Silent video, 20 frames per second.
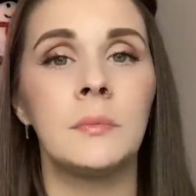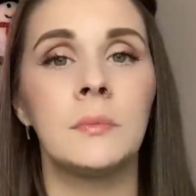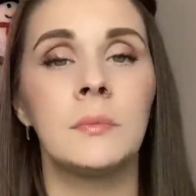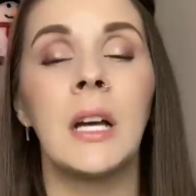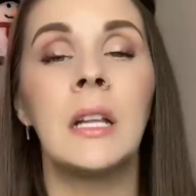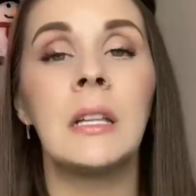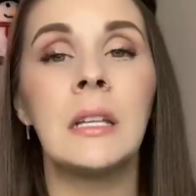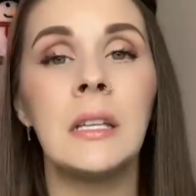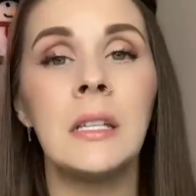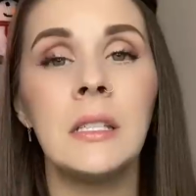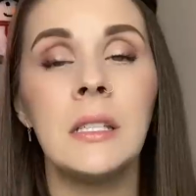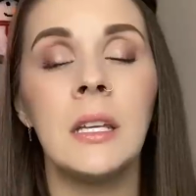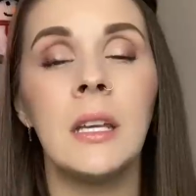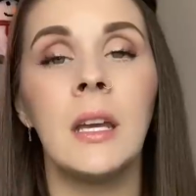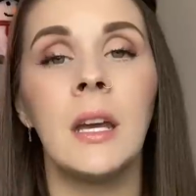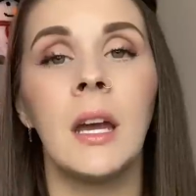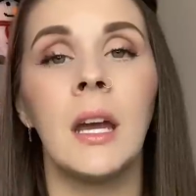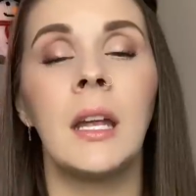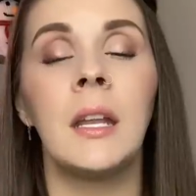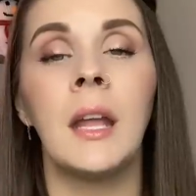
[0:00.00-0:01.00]
Alysia
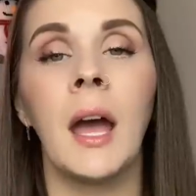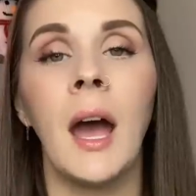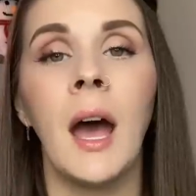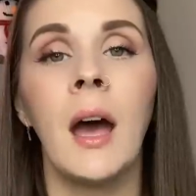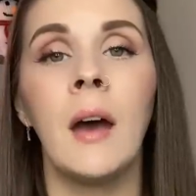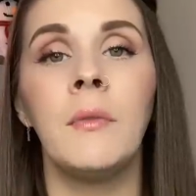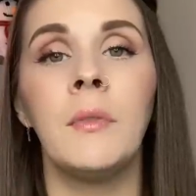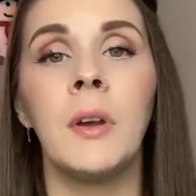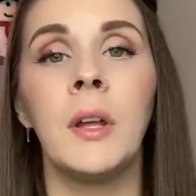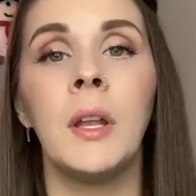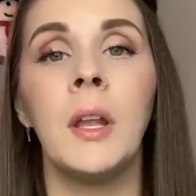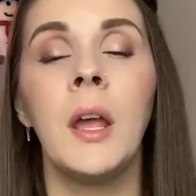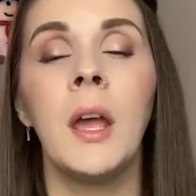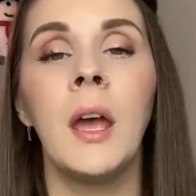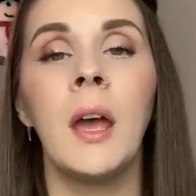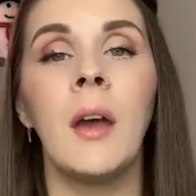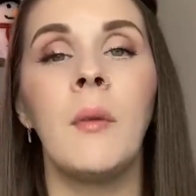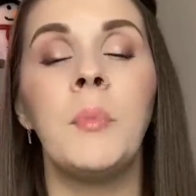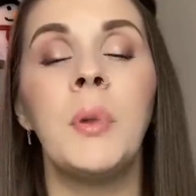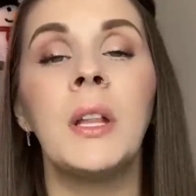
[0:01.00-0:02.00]
and Ivon
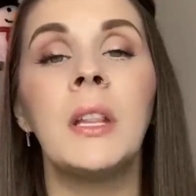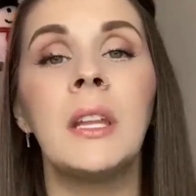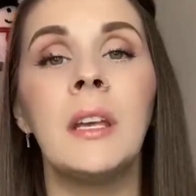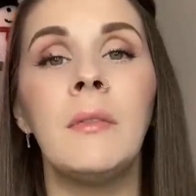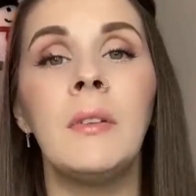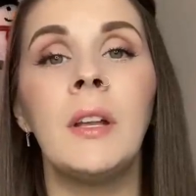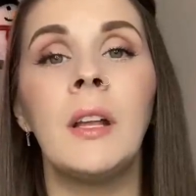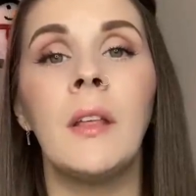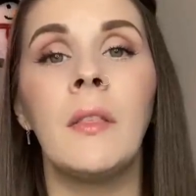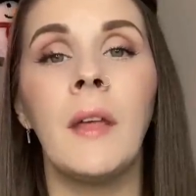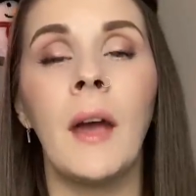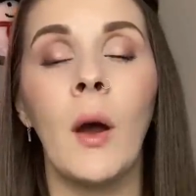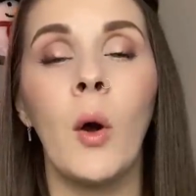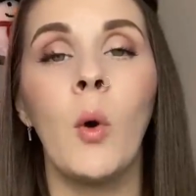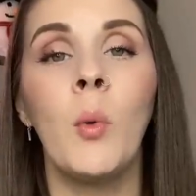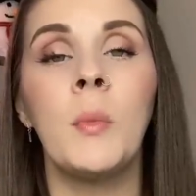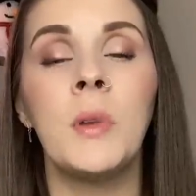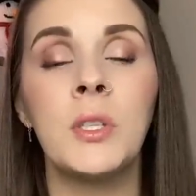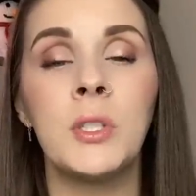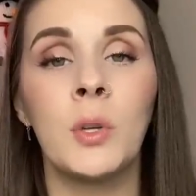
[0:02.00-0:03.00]
have been living in the
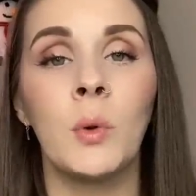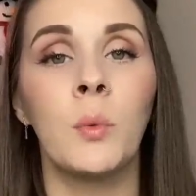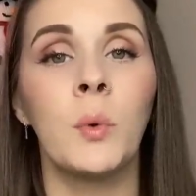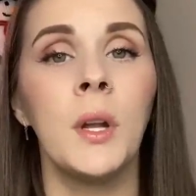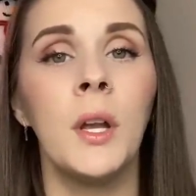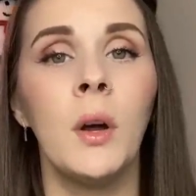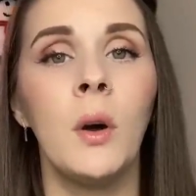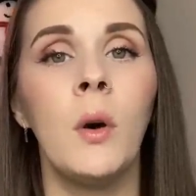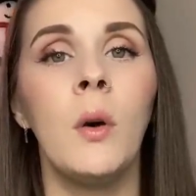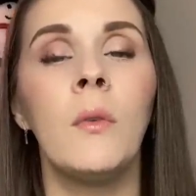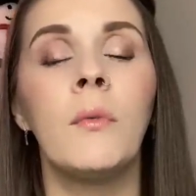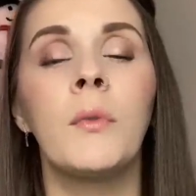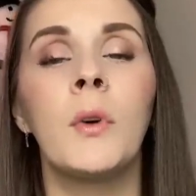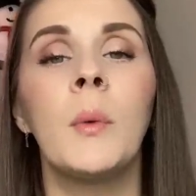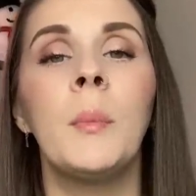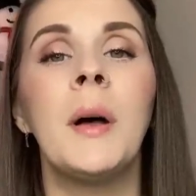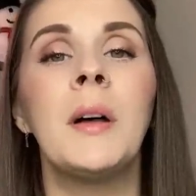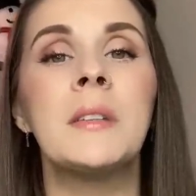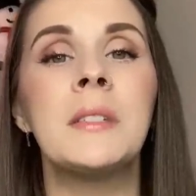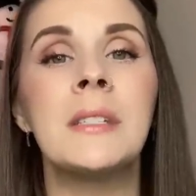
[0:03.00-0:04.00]
home in Cyril for
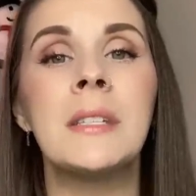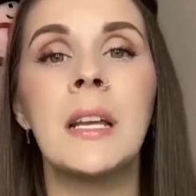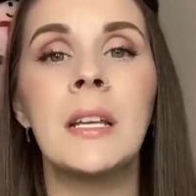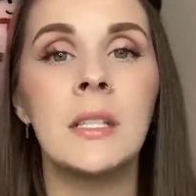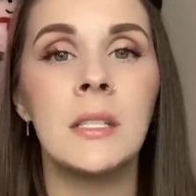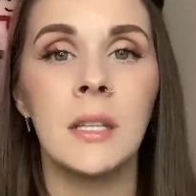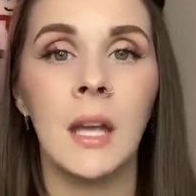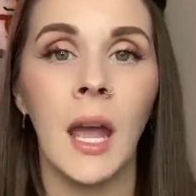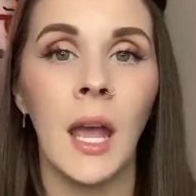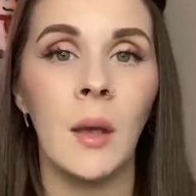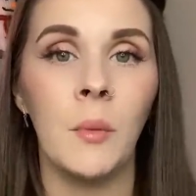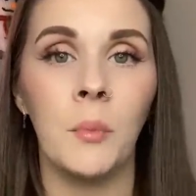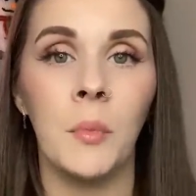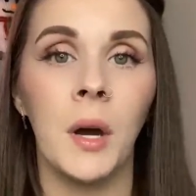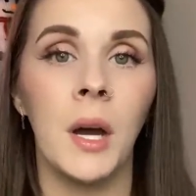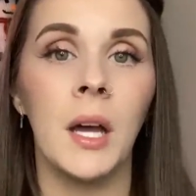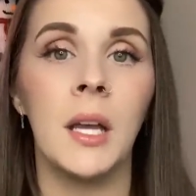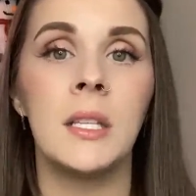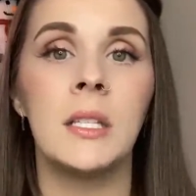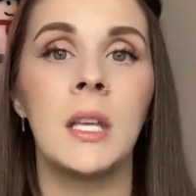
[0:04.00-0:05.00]
about six to eight
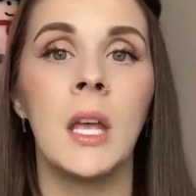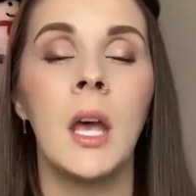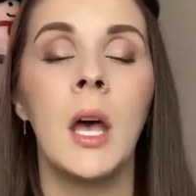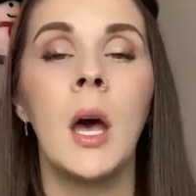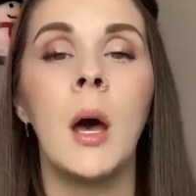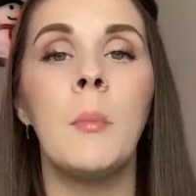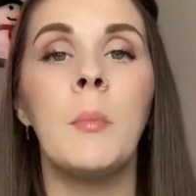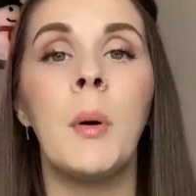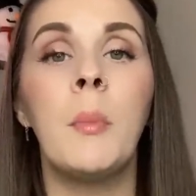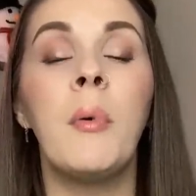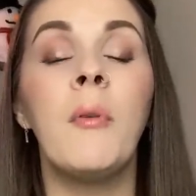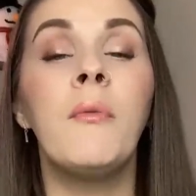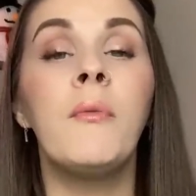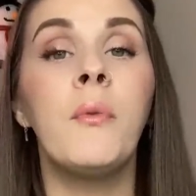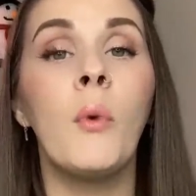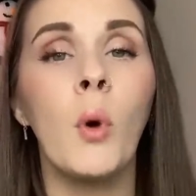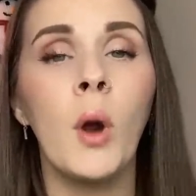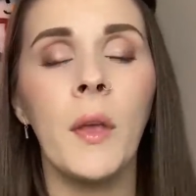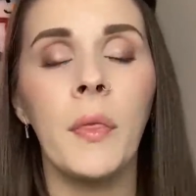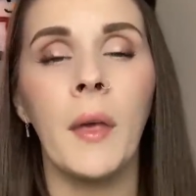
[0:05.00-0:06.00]
months. But
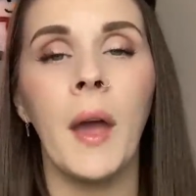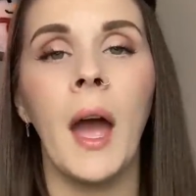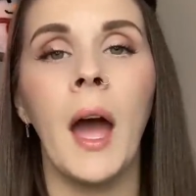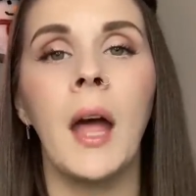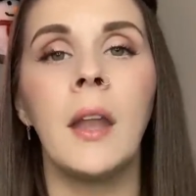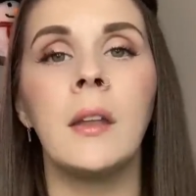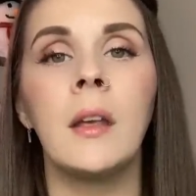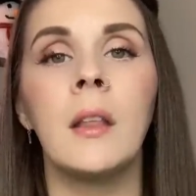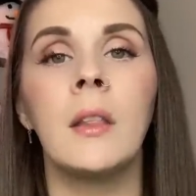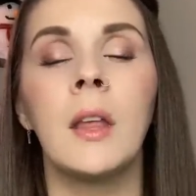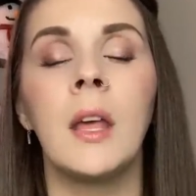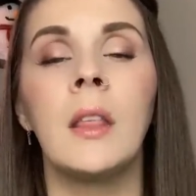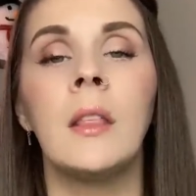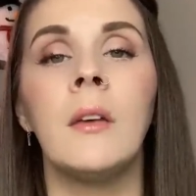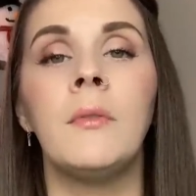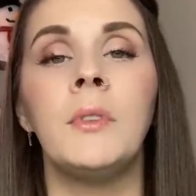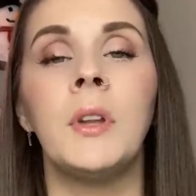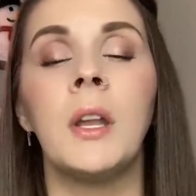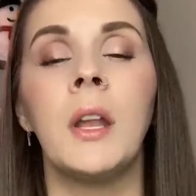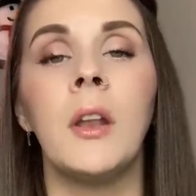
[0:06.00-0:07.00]
before that, they
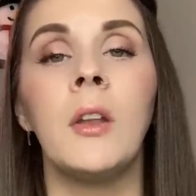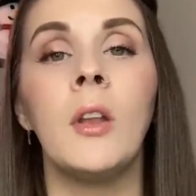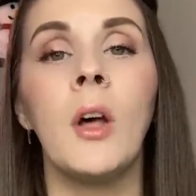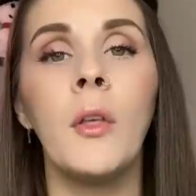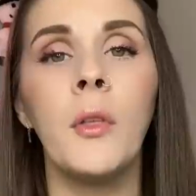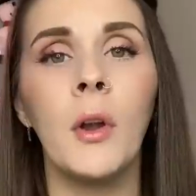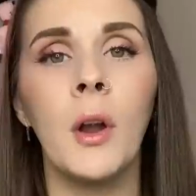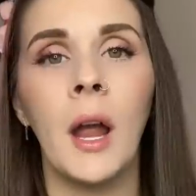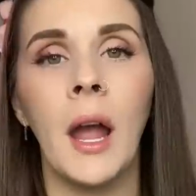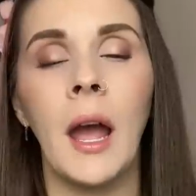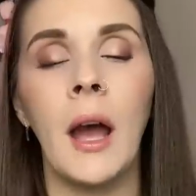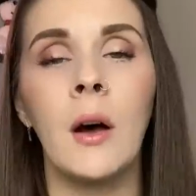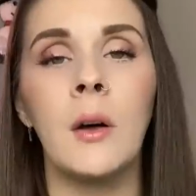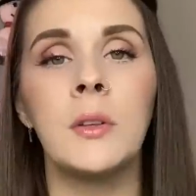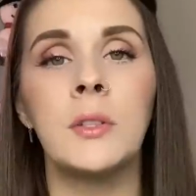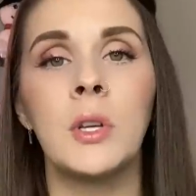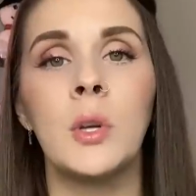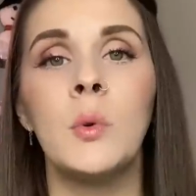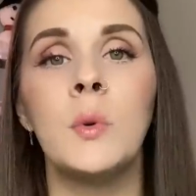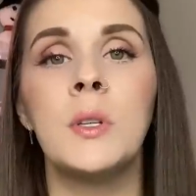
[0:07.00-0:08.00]
lived in another
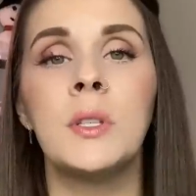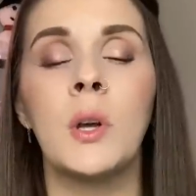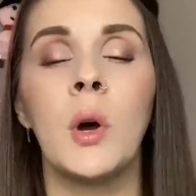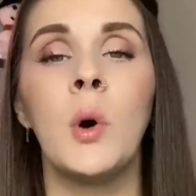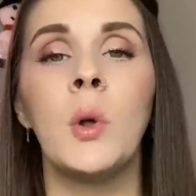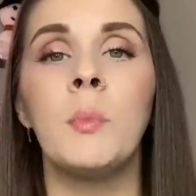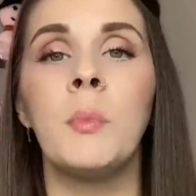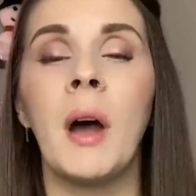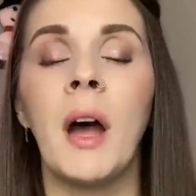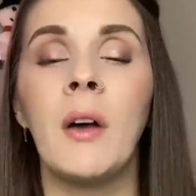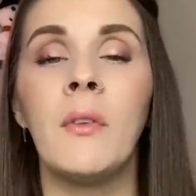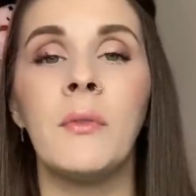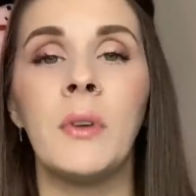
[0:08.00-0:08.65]
house who was owned by a